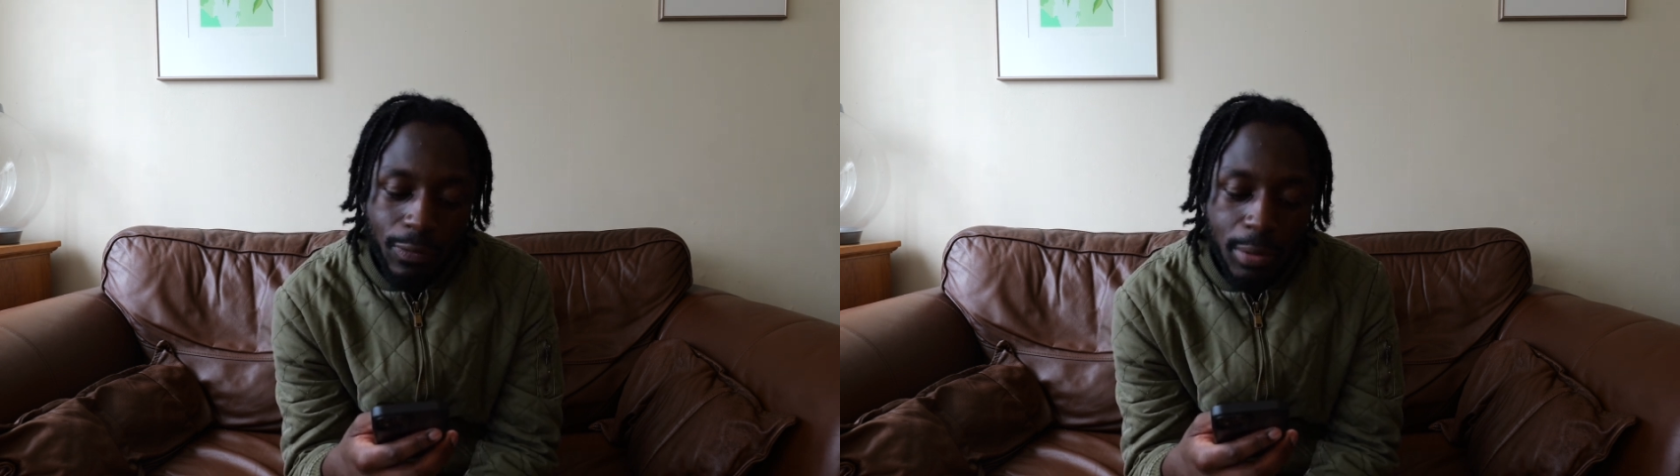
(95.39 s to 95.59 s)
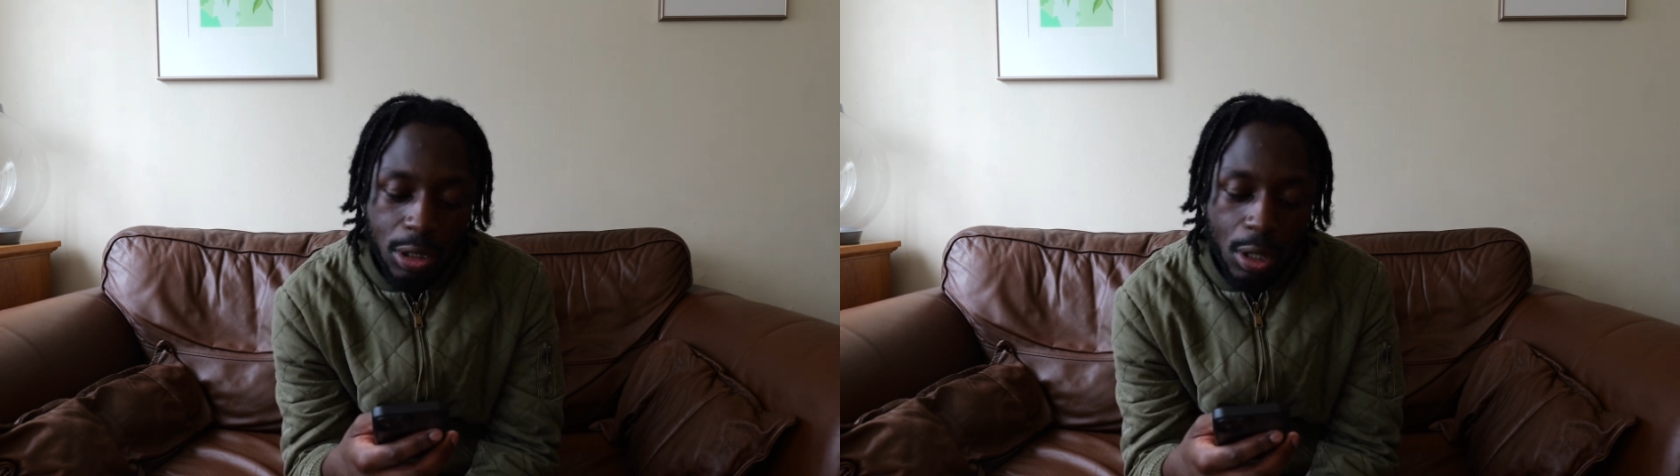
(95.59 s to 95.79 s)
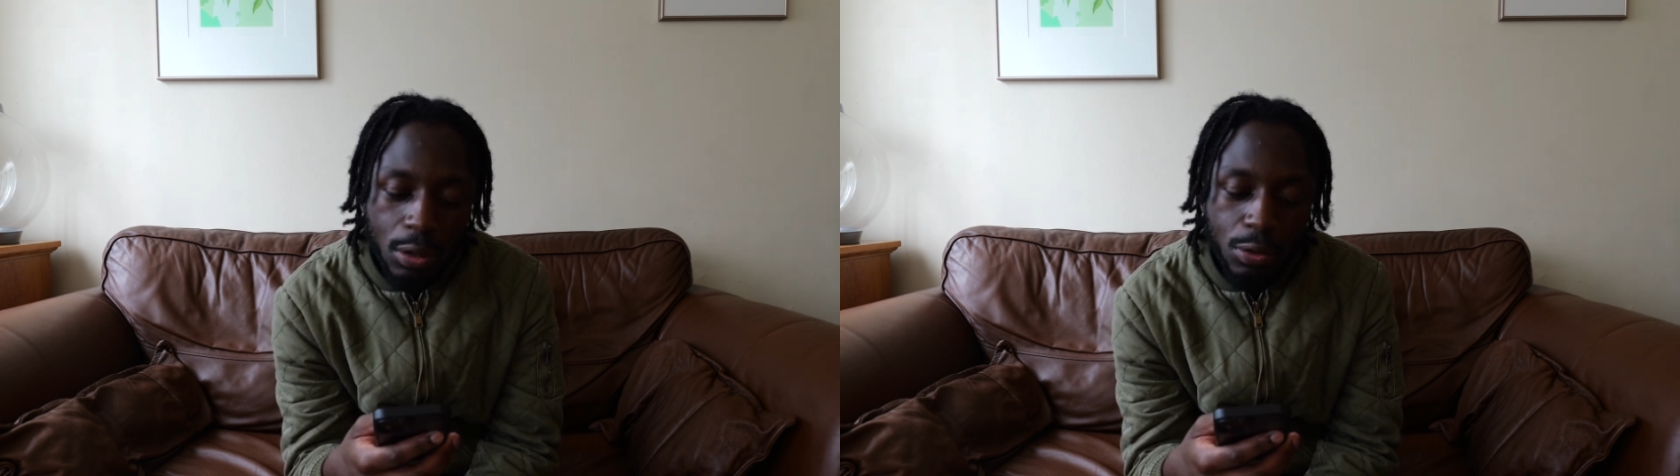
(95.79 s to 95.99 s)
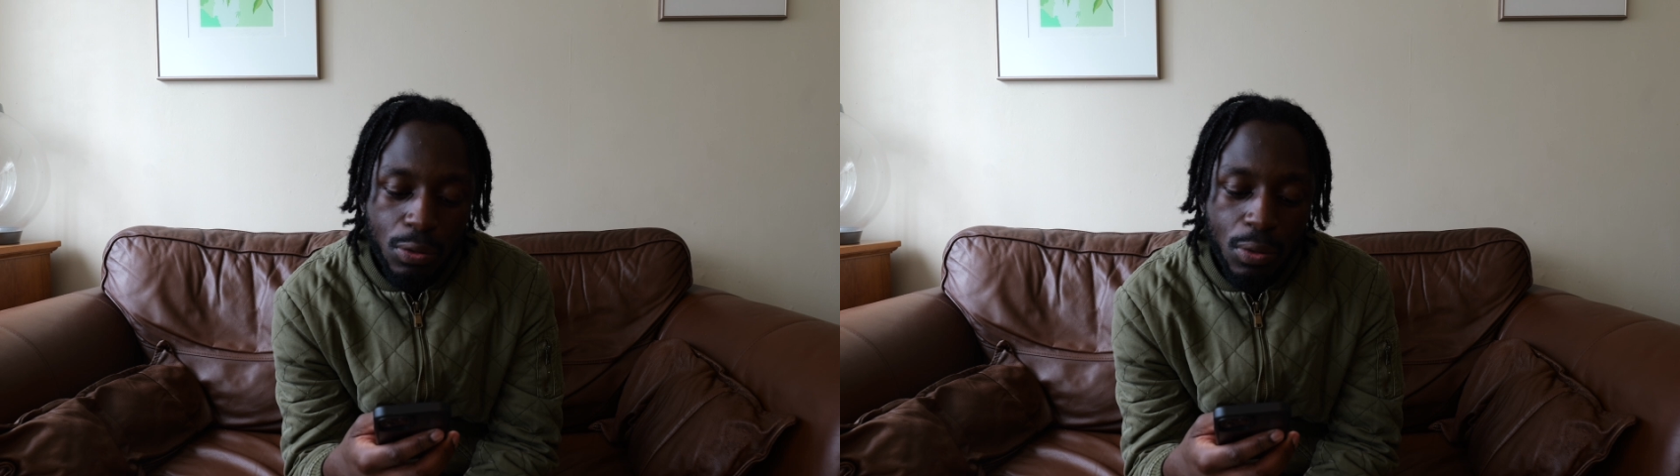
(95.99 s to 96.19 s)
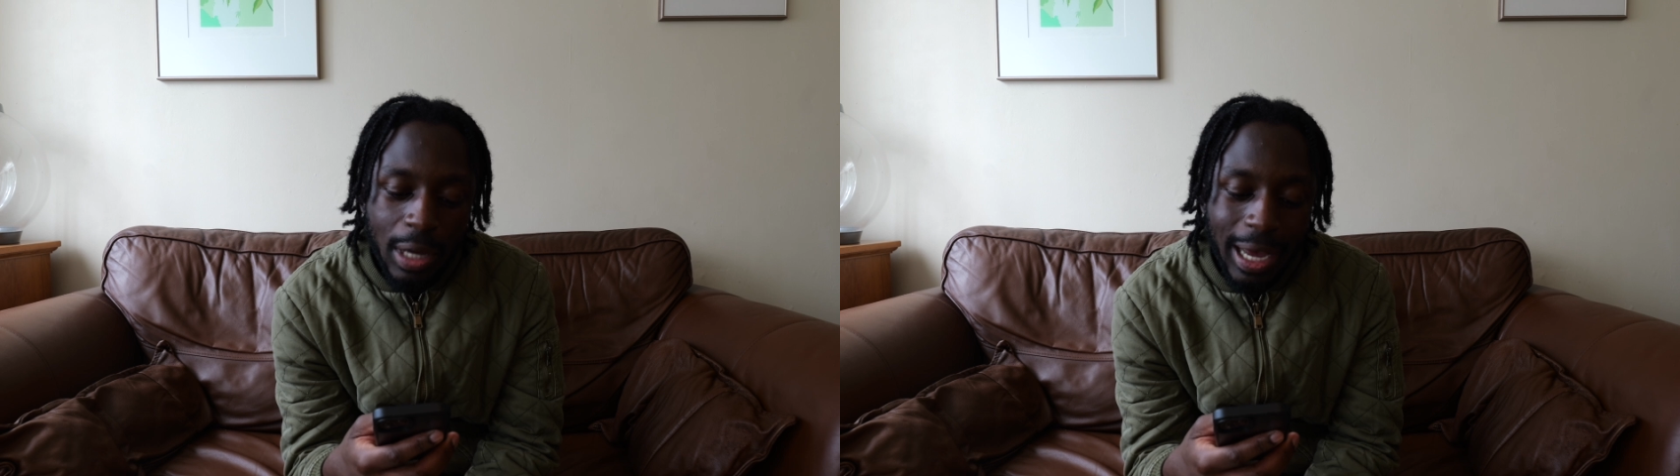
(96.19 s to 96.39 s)
of
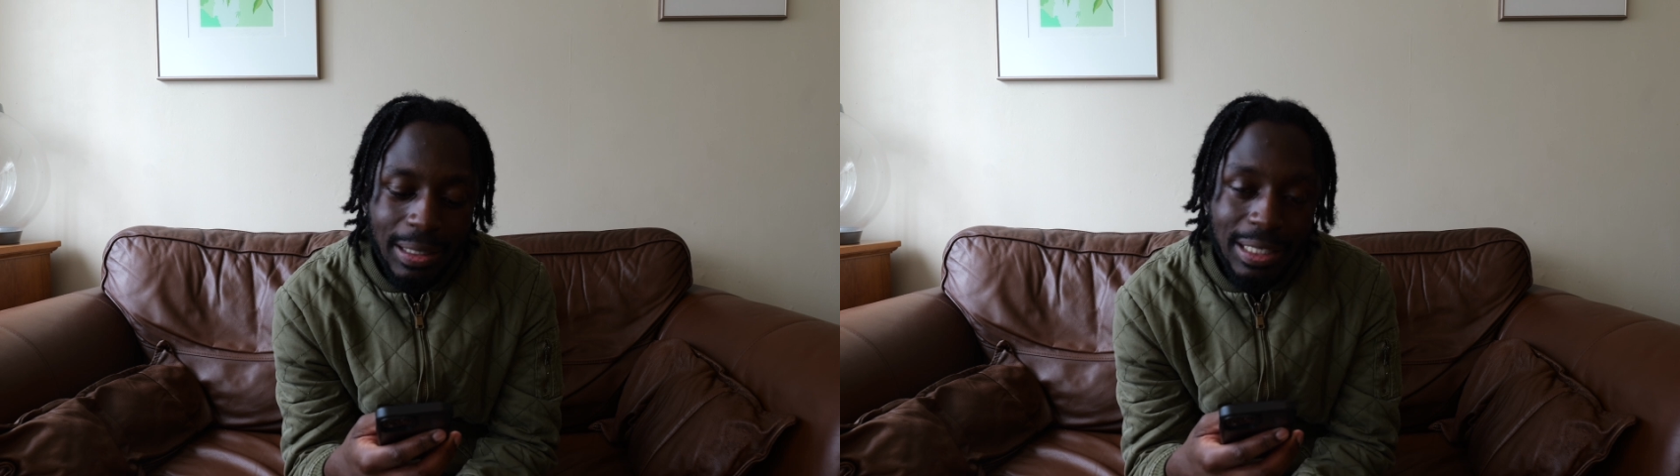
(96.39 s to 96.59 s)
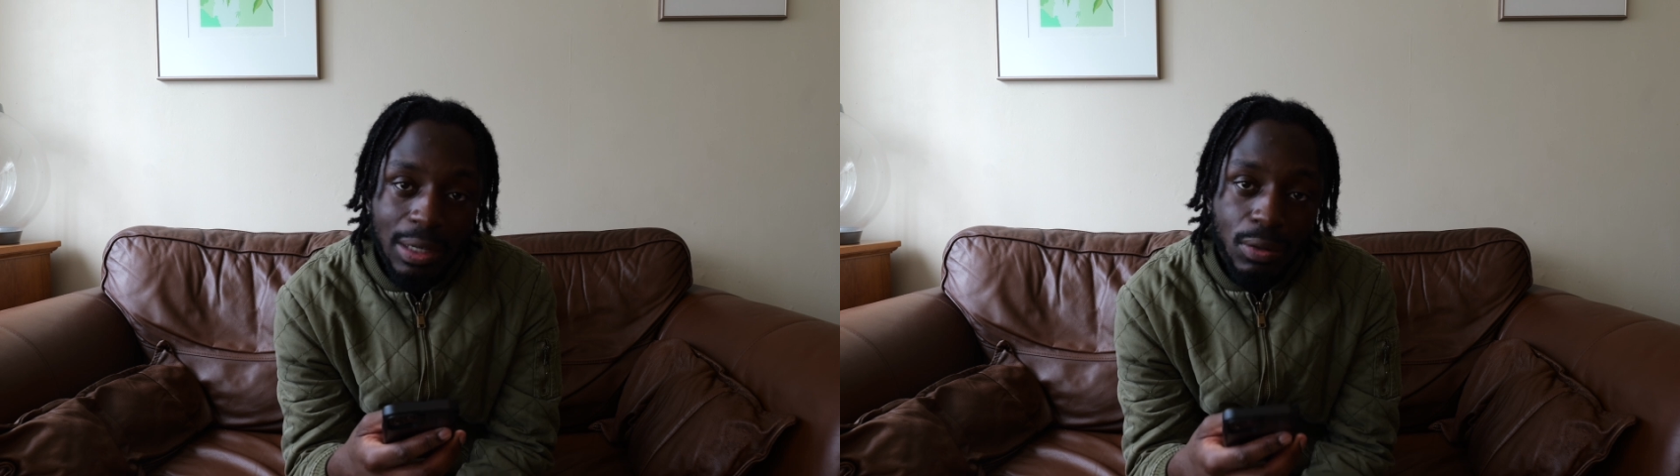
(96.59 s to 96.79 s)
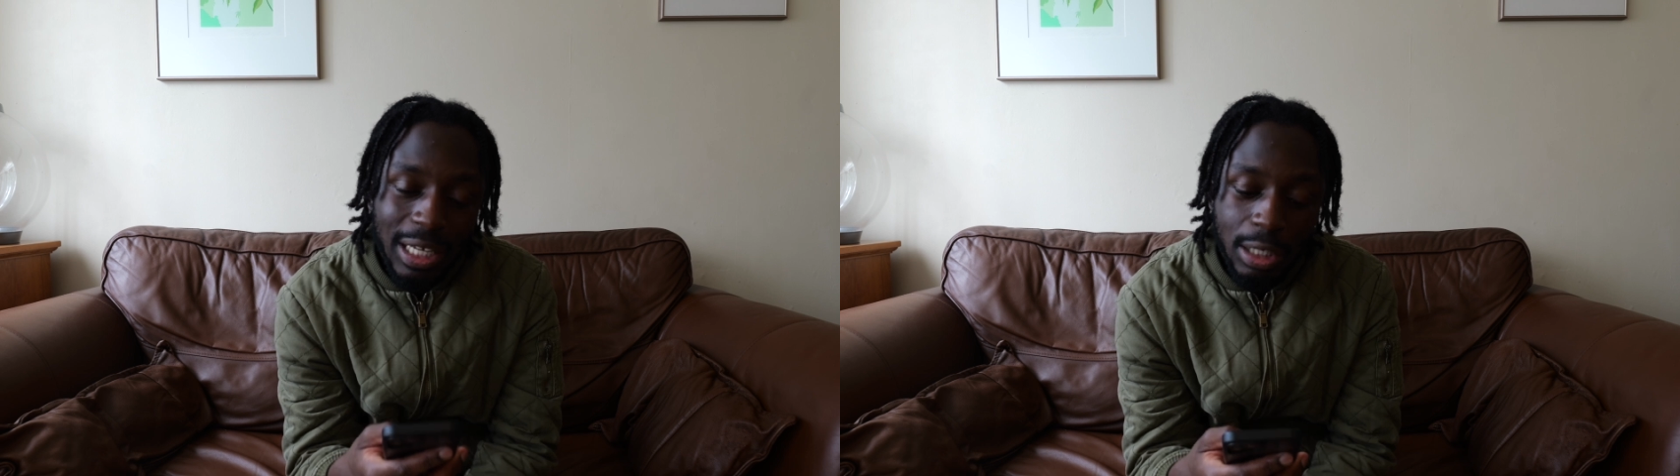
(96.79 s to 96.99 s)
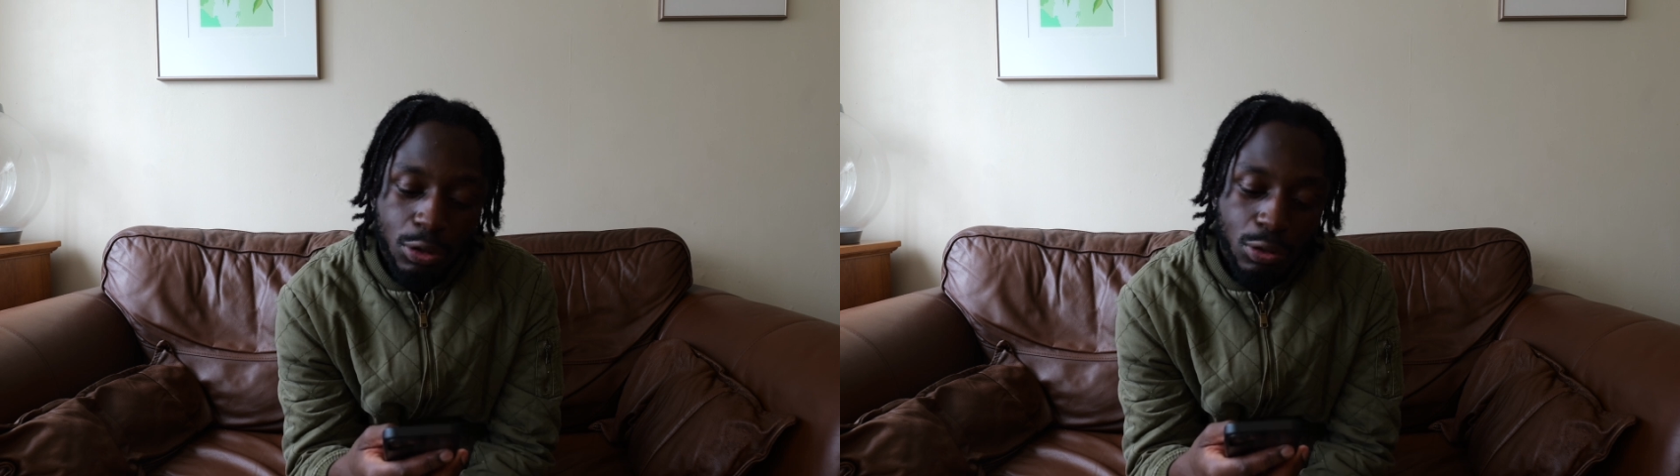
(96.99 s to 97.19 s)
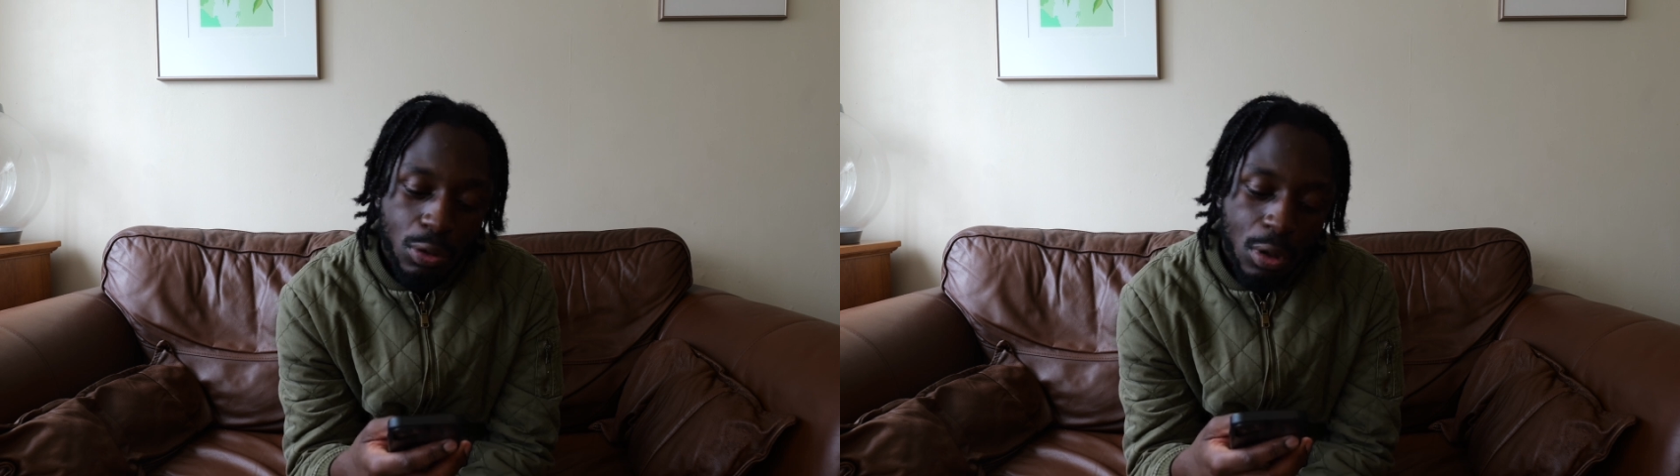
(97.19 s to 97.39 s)
maternal and
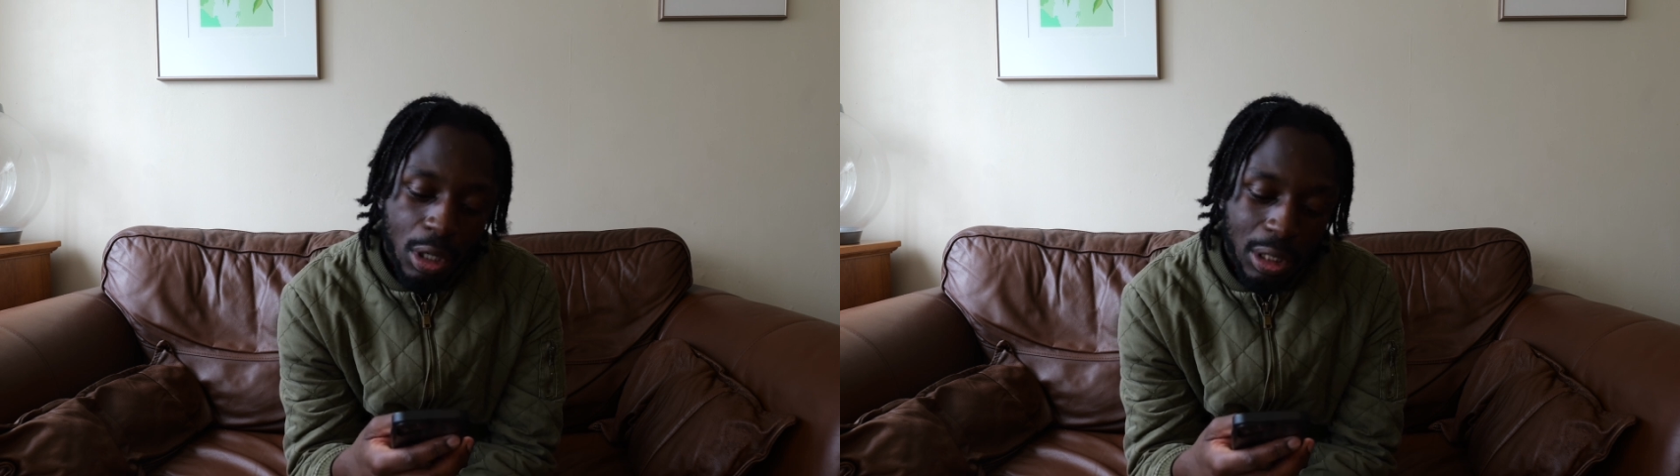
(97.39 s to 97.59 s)
neonatal